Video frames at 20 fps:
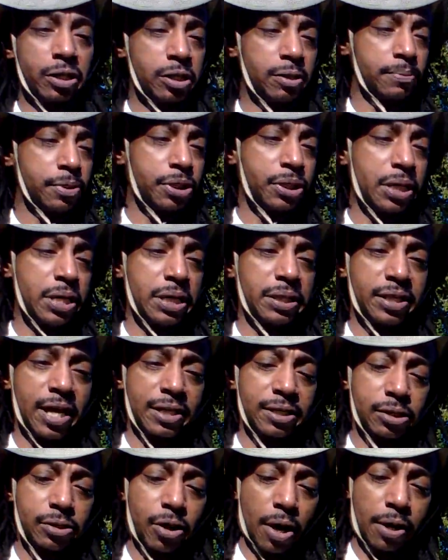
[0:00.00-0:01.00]
are some seeds I
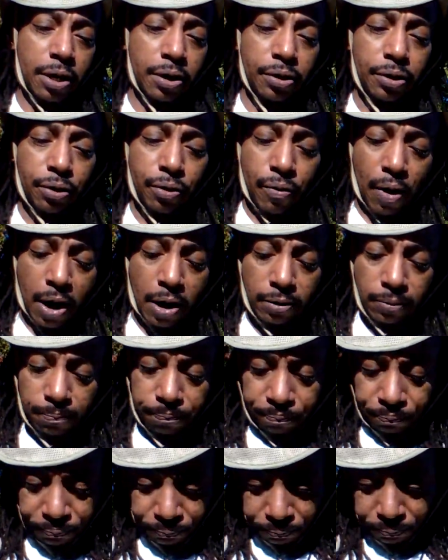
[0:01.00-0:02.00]
started in the ground
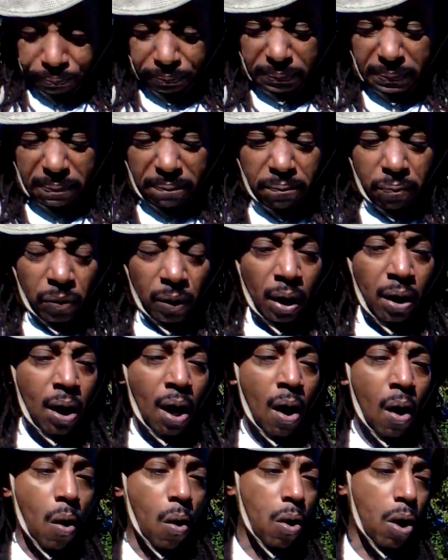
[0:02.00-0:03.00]

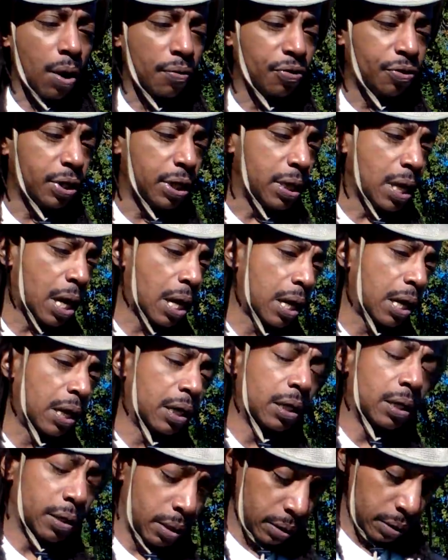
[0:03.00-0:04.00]
on the
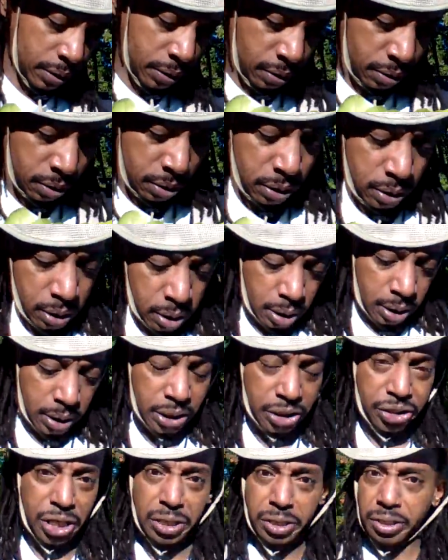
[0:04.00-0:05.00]
uh,
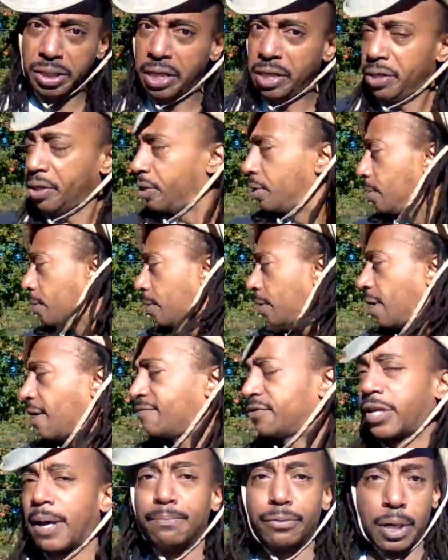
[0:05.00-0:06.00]
sixteenth
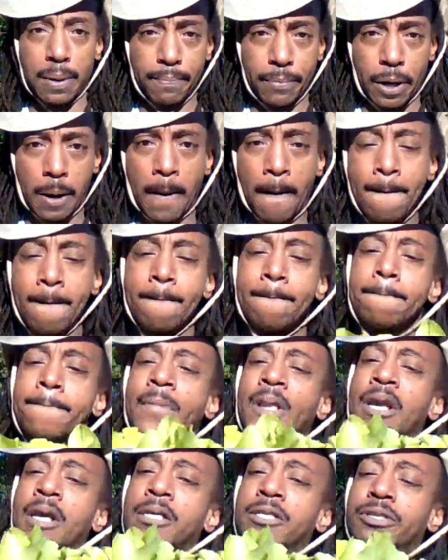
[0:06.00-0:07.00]
of September.
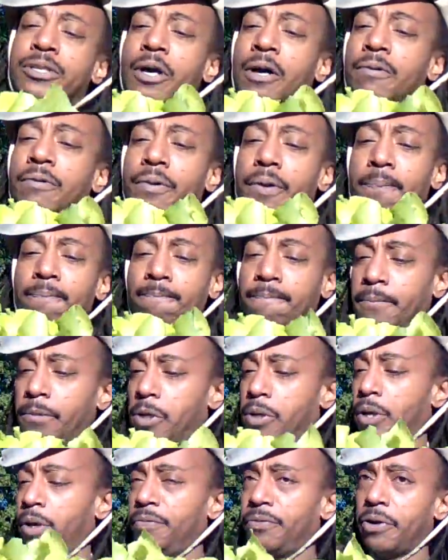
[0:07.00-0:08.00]
So,
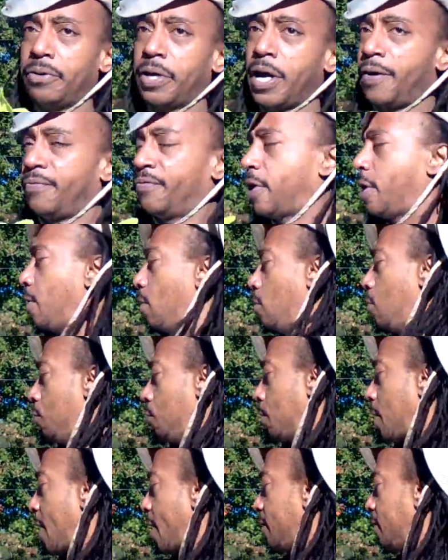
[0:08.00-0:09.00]
you know, they're not that old,
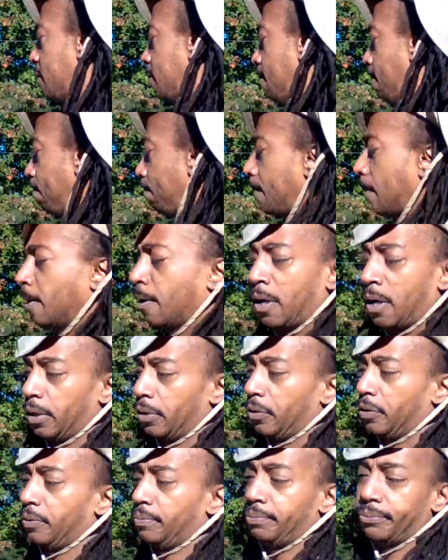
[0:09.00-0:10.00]
you guys. A
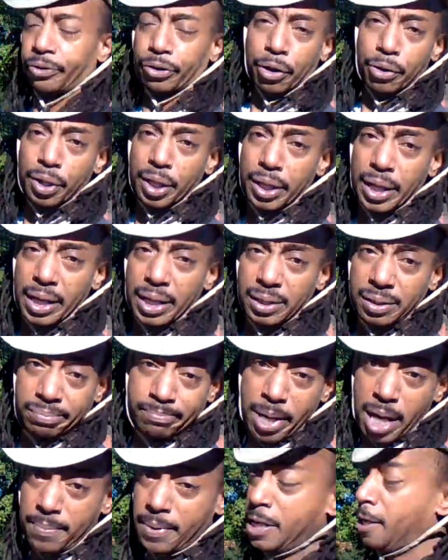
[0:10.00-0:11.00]
little thirty days
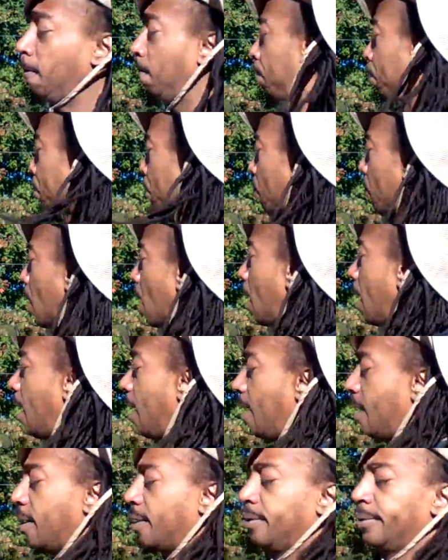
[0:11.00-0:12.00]
maybe.
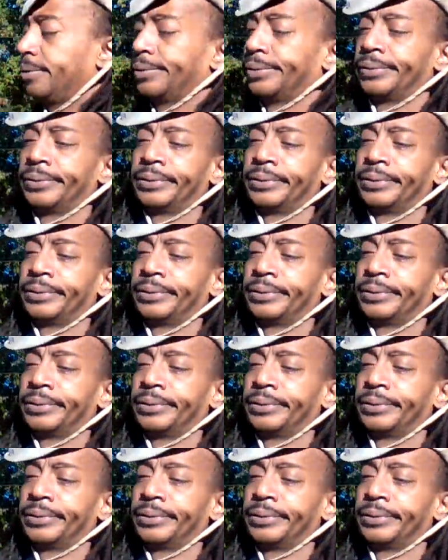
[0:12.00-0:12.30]
And